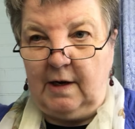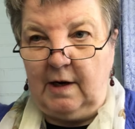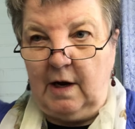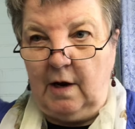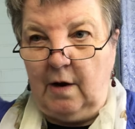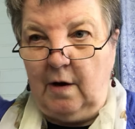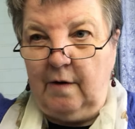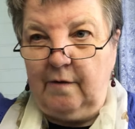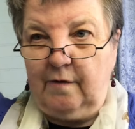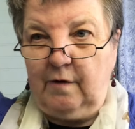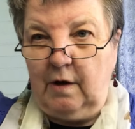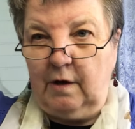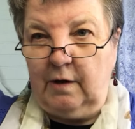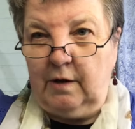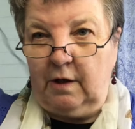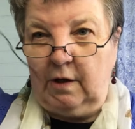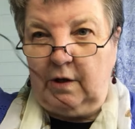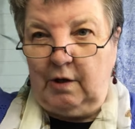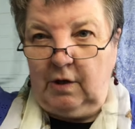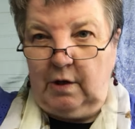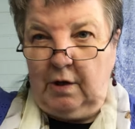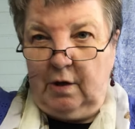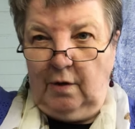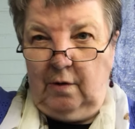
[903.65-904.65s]
now I've got the
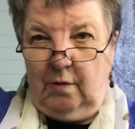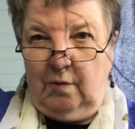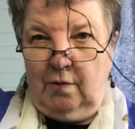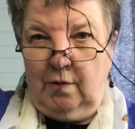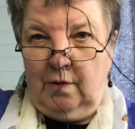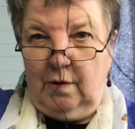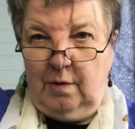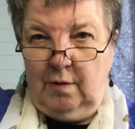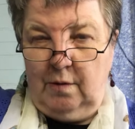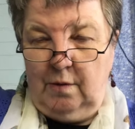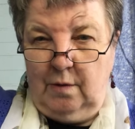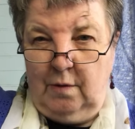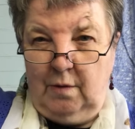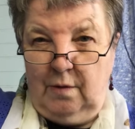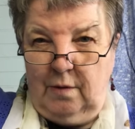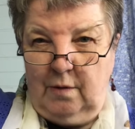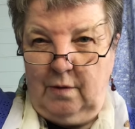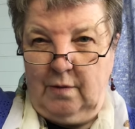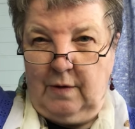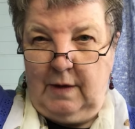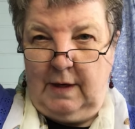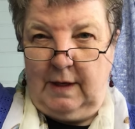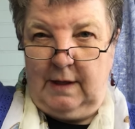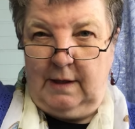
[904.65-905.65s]
two
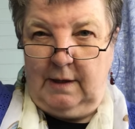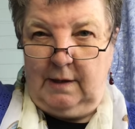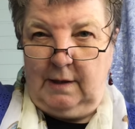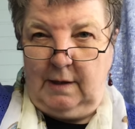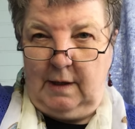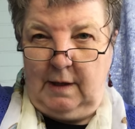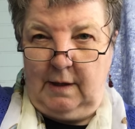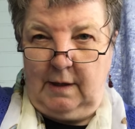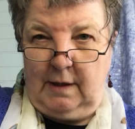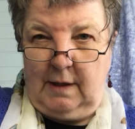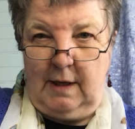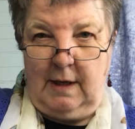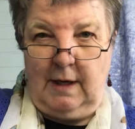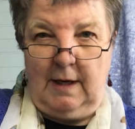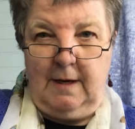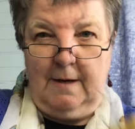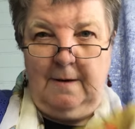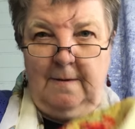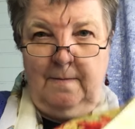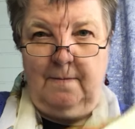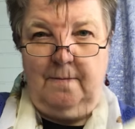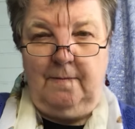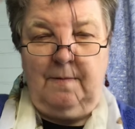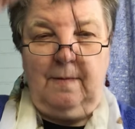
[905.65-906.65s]
threads, okay?
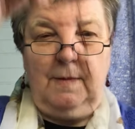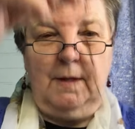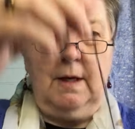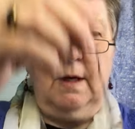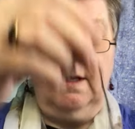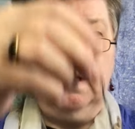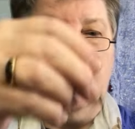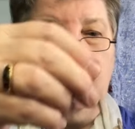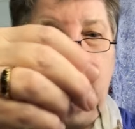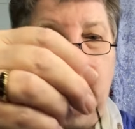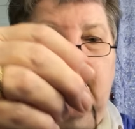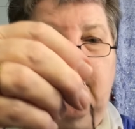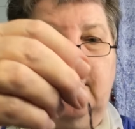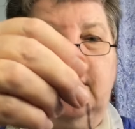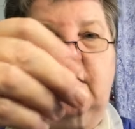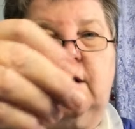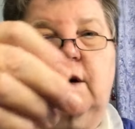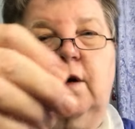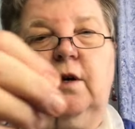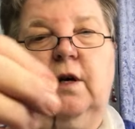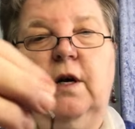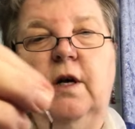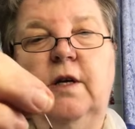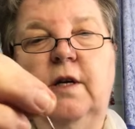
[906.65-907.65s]
So
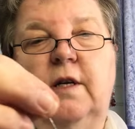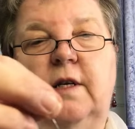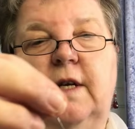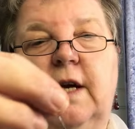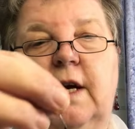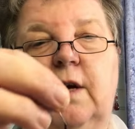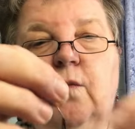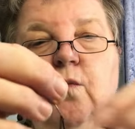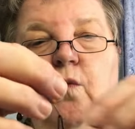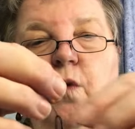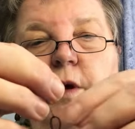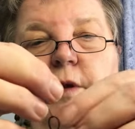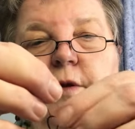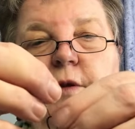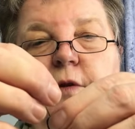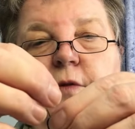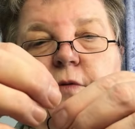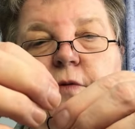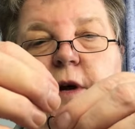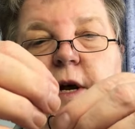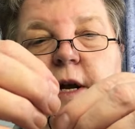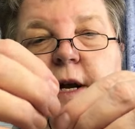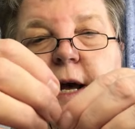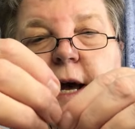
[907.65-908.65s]
I'm going to take one
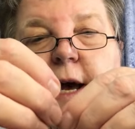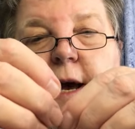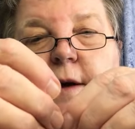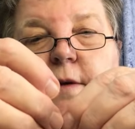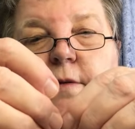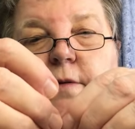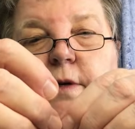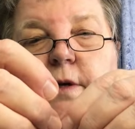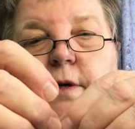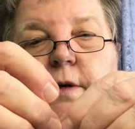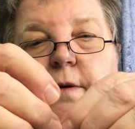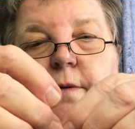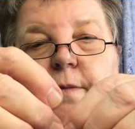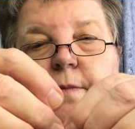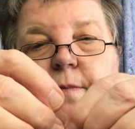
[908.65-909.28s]
thread out,